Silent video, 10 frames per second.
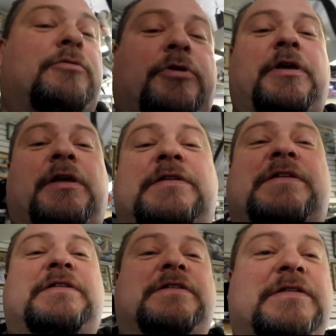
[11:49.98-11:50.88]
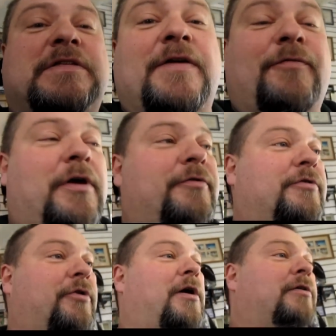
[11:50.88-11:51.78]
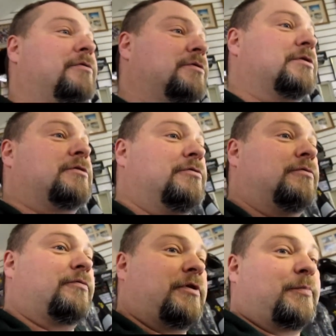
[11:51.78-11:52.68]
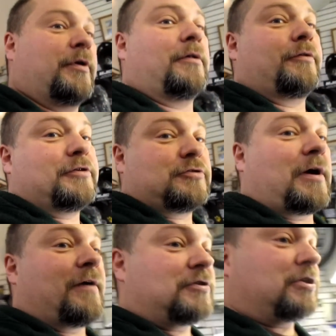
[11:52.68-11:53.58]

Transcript: you're looking at several hundred dollars to rebuild the drive